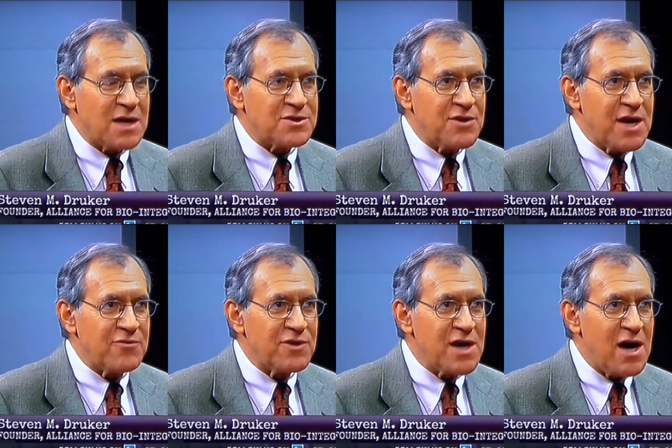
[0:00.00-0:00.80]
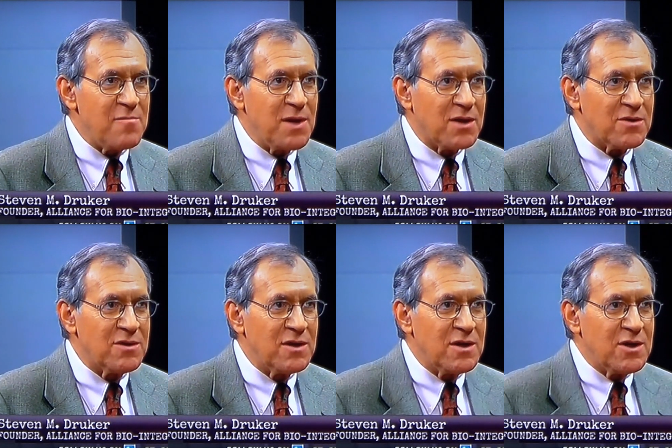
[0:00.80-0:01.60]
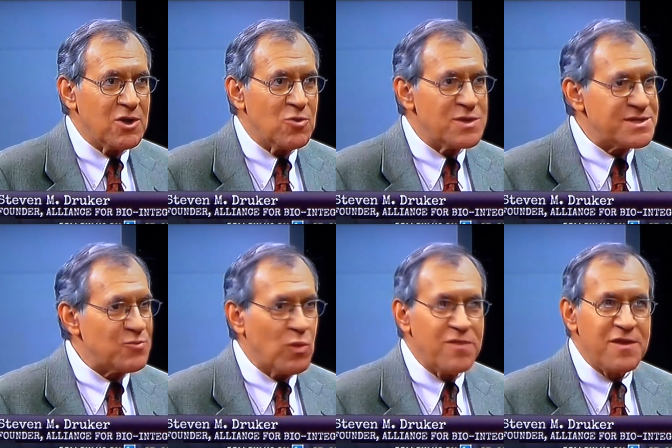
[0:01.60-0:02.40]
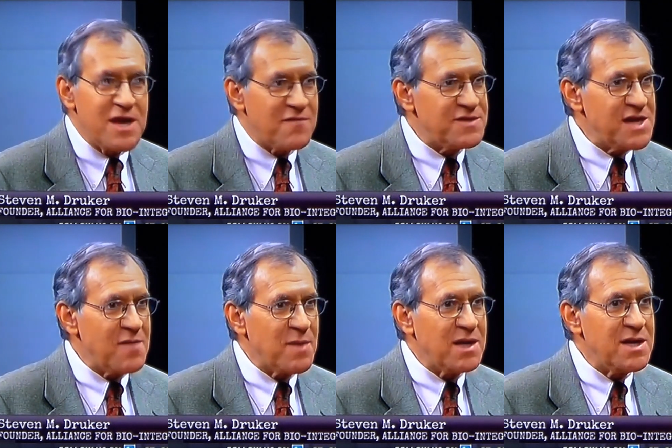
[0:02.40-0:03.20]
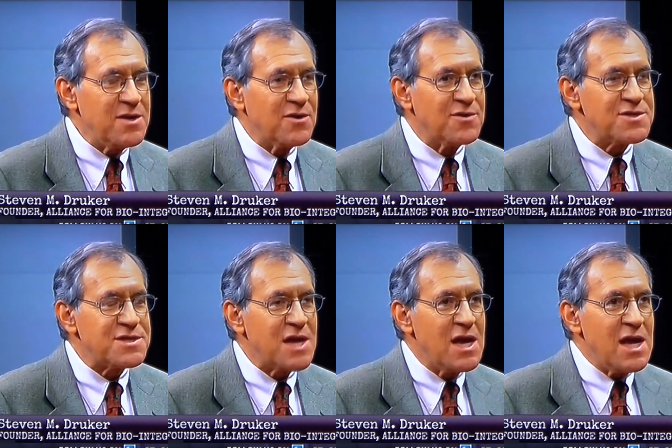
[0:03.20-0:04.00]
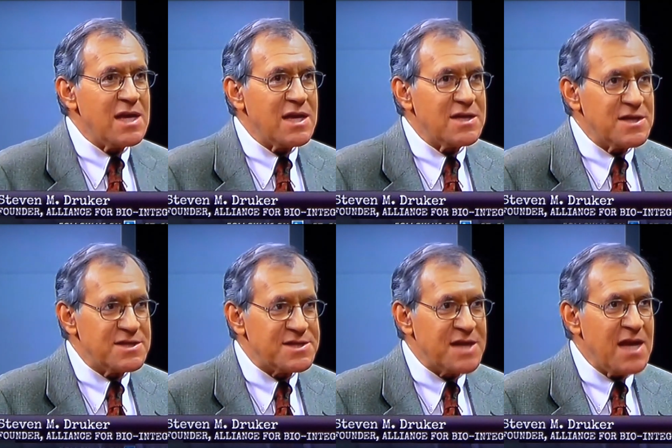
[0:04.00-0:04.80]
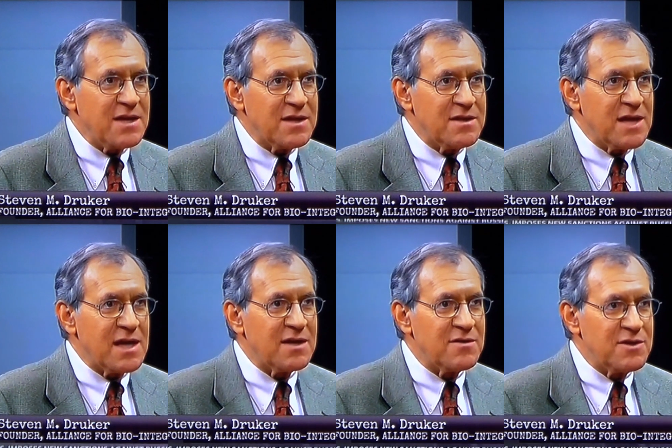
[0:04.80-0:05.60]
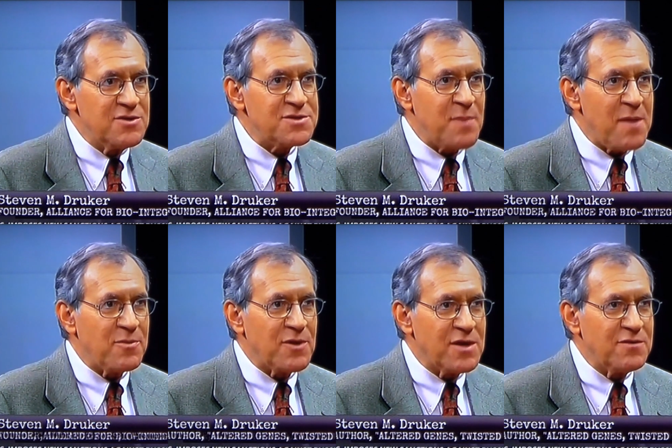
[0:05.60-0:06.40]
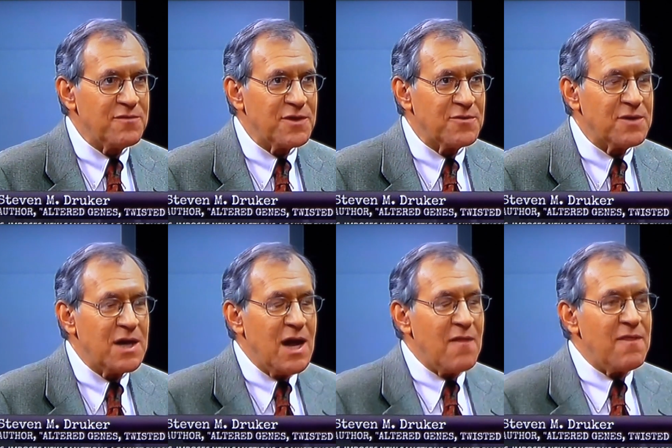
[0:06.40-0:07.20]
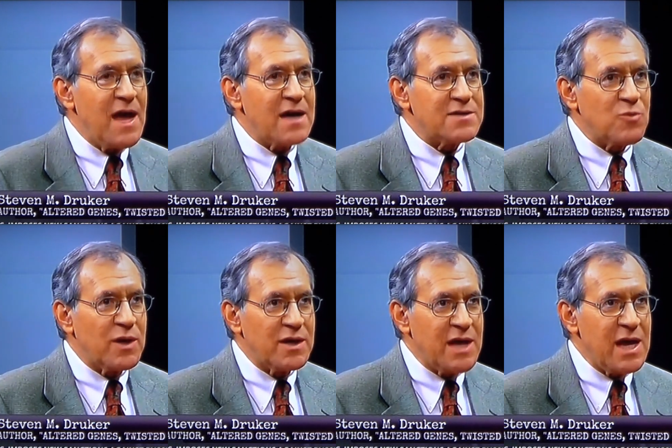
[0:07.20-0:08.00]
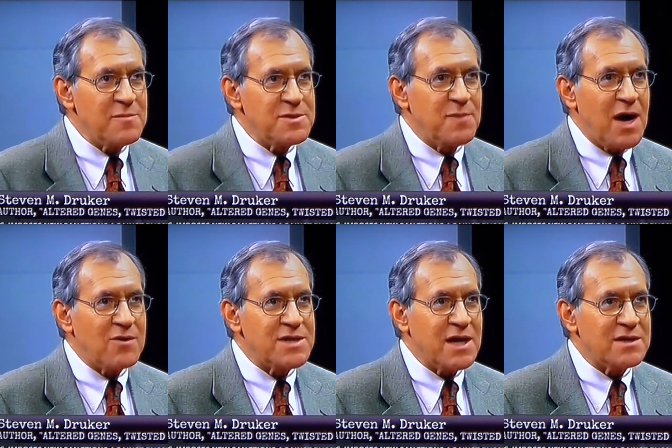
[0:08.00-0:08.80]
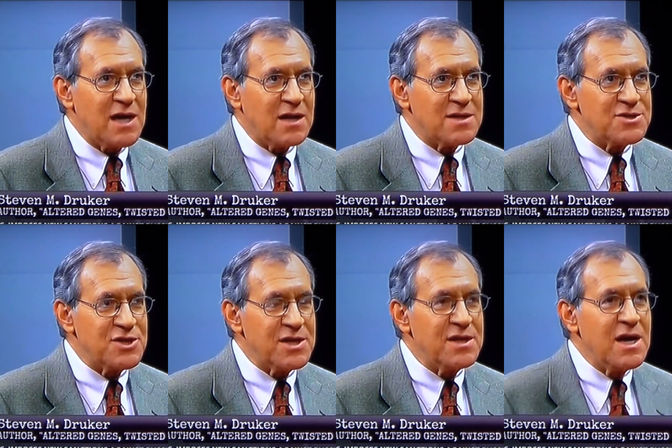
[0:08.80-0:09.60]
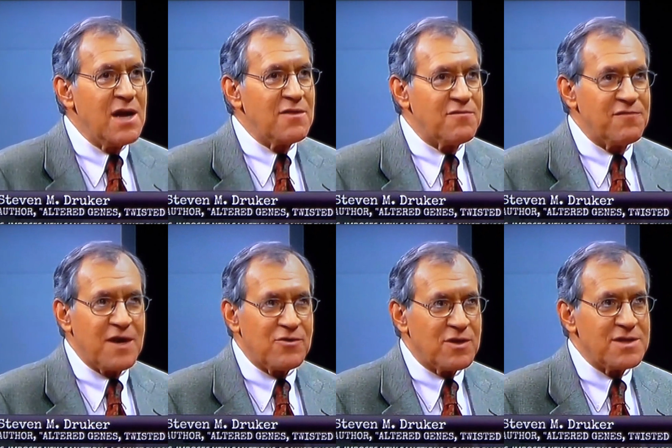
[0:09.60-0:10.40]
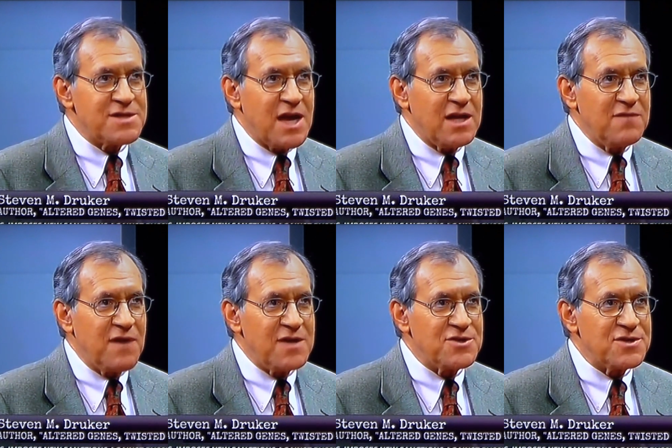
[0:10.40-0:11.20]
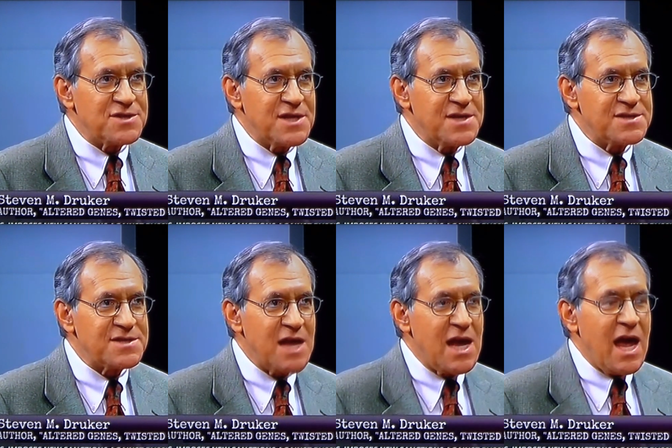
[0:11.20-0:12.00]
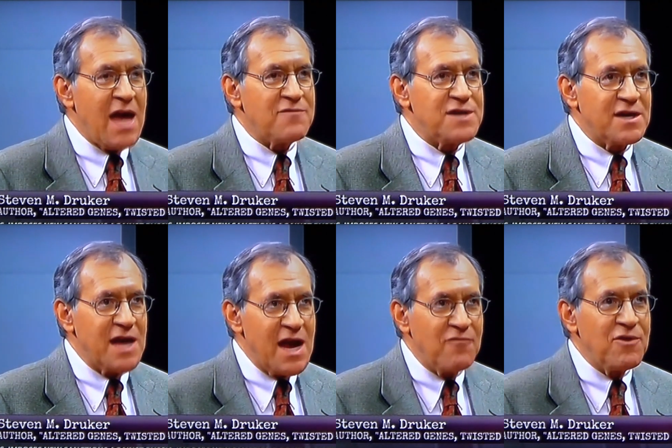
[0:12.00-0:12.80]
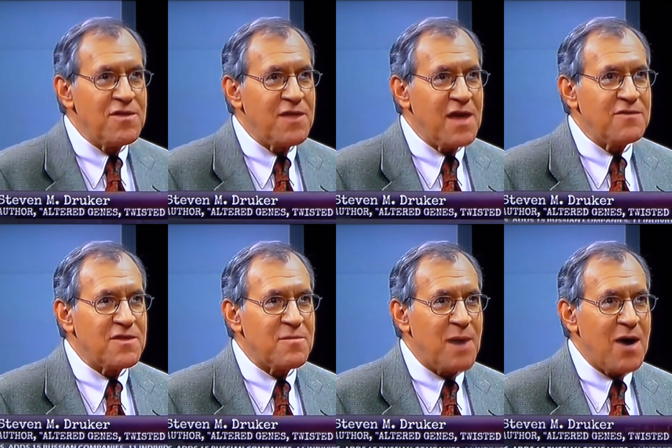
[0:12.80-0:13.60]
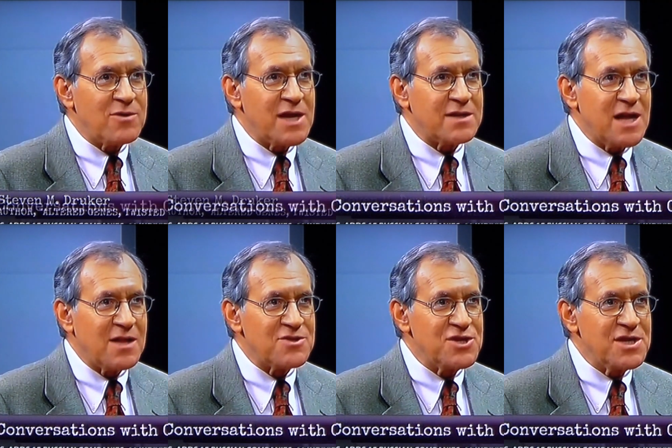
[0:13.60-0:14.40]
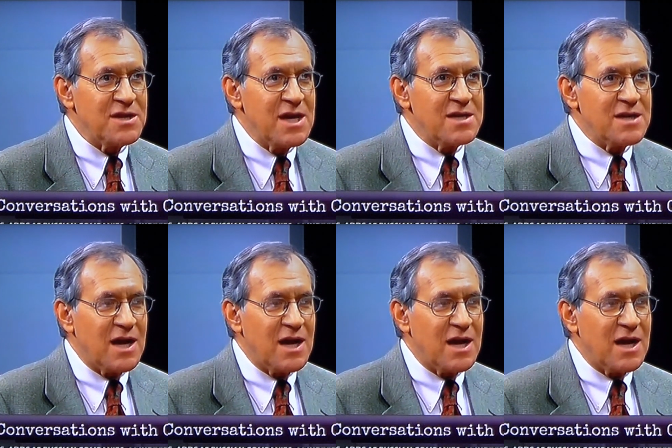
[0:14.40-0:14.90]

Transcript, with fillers: Dr. Henry I. Miller, who was with the FDA many years, stated in a newspaper interview that when it came to biotechnology, the federal executive agencies have done everything that the biotechnology